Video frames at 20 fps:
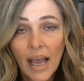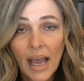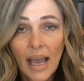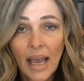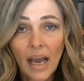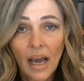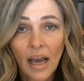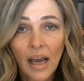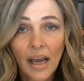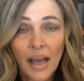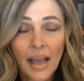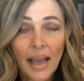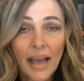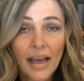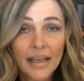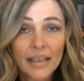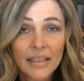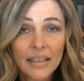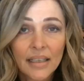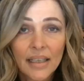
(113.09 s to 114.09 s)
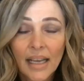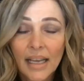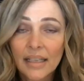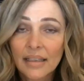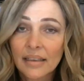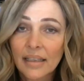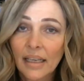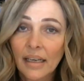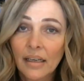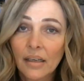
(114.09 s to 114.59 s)
and
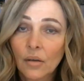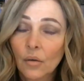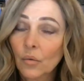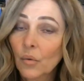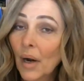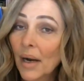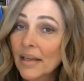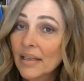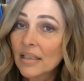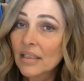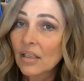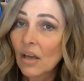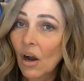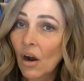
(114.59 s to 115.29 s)
their rights